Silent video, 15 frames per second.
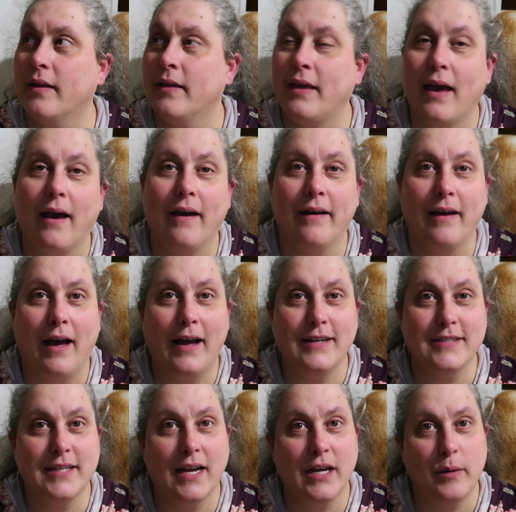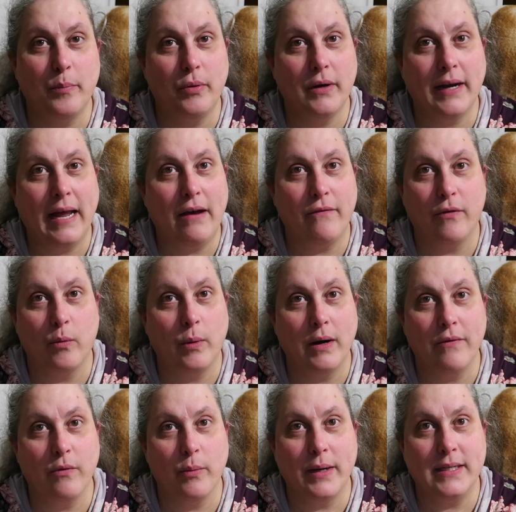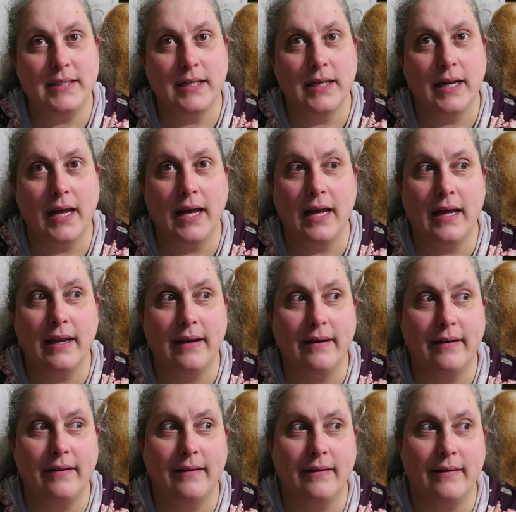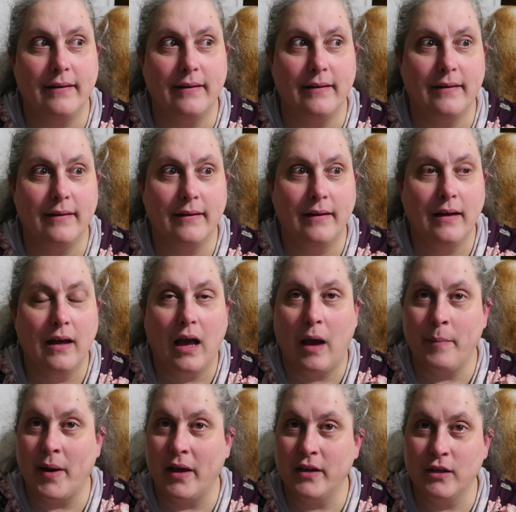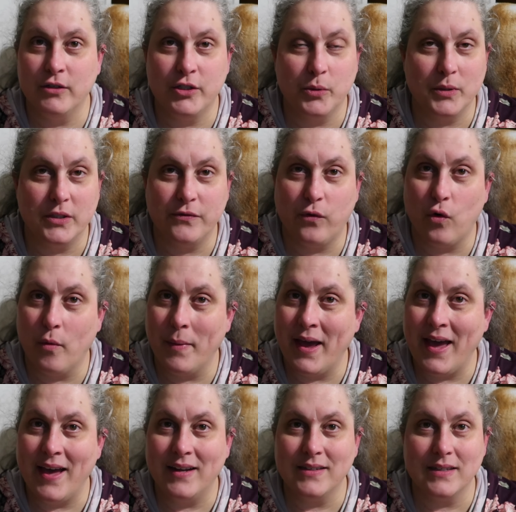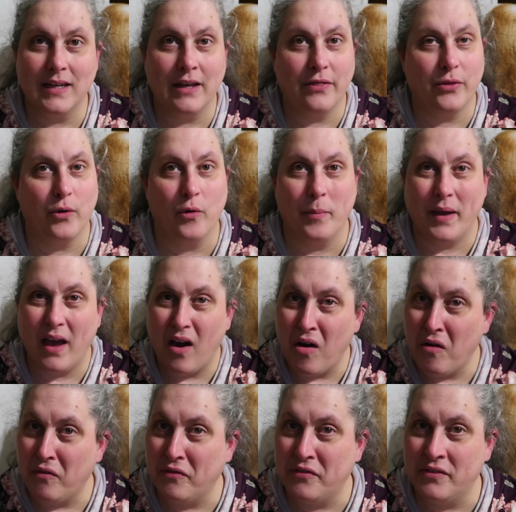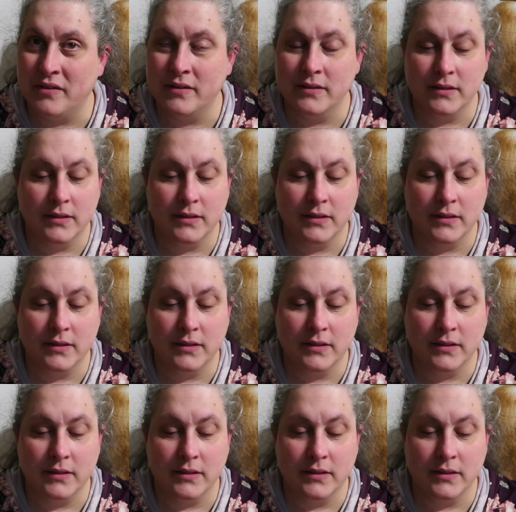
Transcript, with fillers: yeah, I decided to pull it out for whatever reason, and I'm not used to its format. It threw me off.